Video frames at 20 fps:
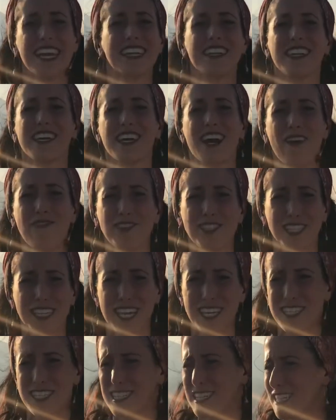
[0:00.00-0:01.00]
of the
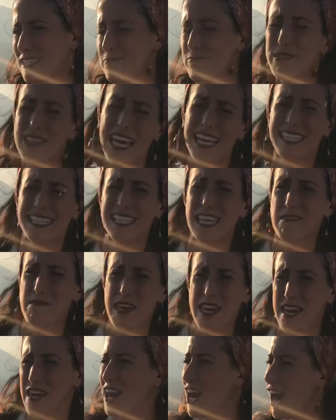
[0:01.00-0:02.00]
conversation, he's blessing
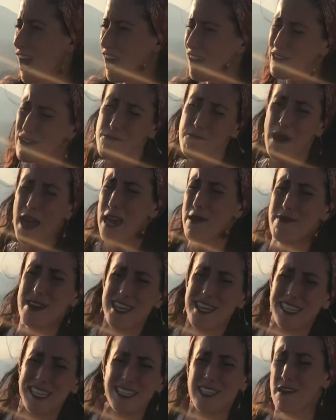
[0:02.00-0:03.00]
me with
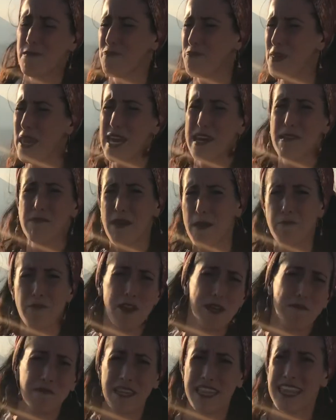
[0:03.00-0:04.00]
babies and Tabit, my
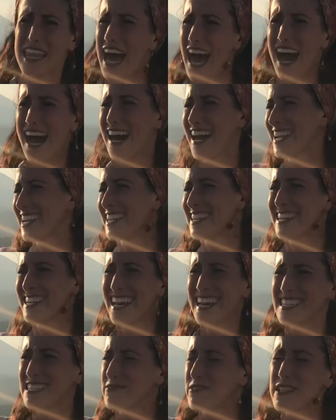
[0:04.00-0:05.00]
Brit Milah,
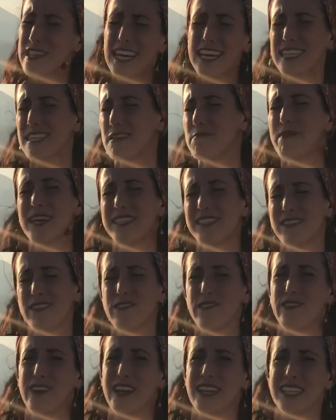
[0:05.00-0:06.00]
and we're like the best
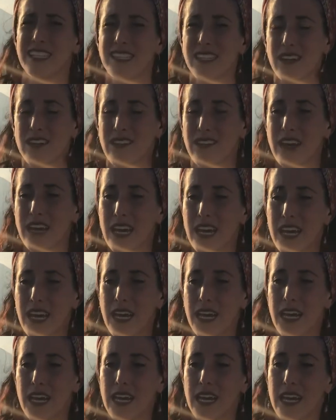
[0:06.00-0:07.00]
of friends. So
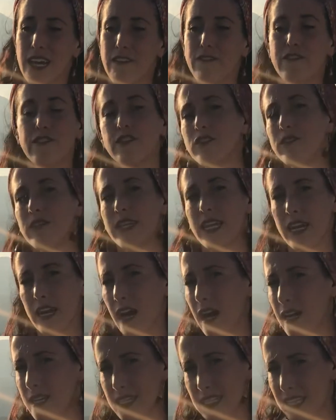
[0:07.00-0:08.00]
if you do it in a
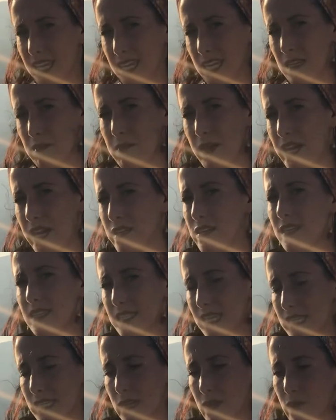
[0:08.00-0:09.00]
condescending manner, it
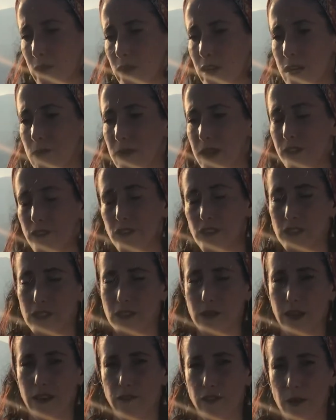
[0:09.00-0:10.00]
doesn't work, but if you
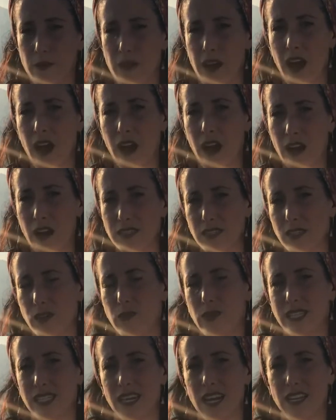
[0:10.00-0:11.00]
do it from the heart, so
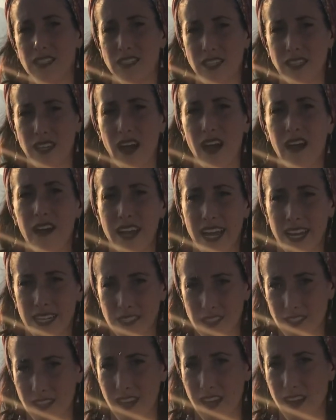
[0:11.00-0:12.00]
what touches the heart
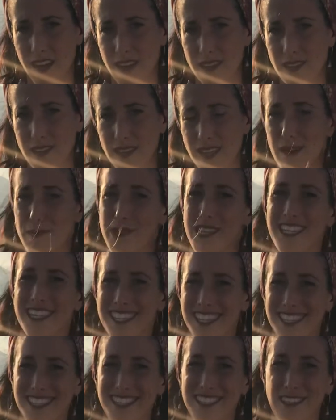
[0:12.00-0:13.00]
enters the heart. So I bless
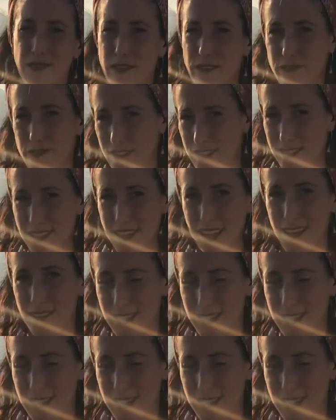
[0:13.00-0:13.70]
us to do it for ourselves